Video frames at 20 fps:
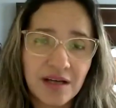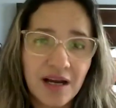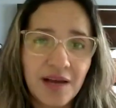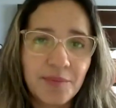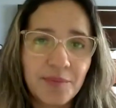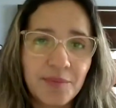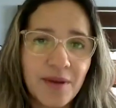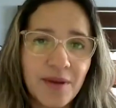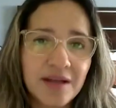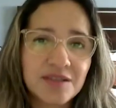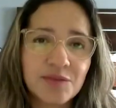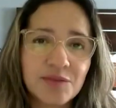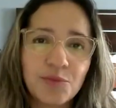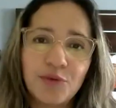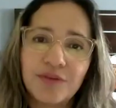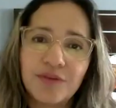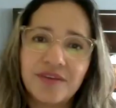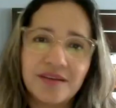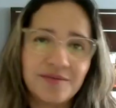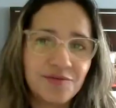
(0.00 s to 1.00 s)
I passed
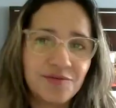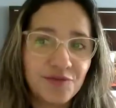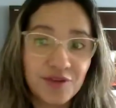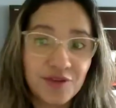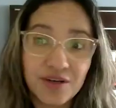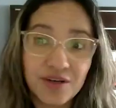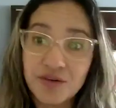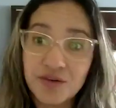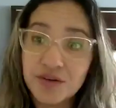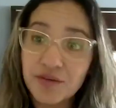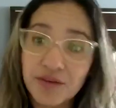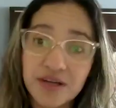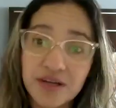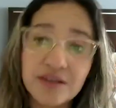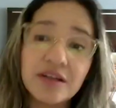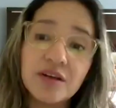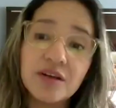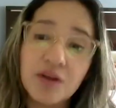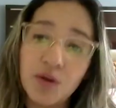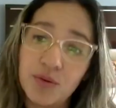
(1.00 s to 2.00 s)
with a very,
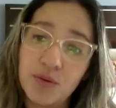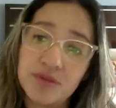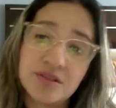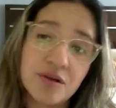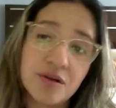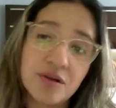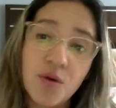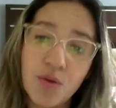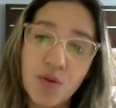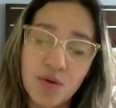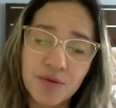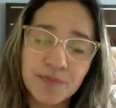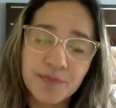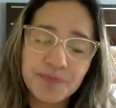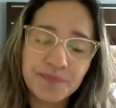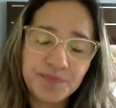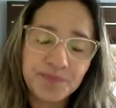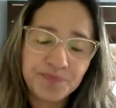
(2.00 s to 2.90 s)
very low score.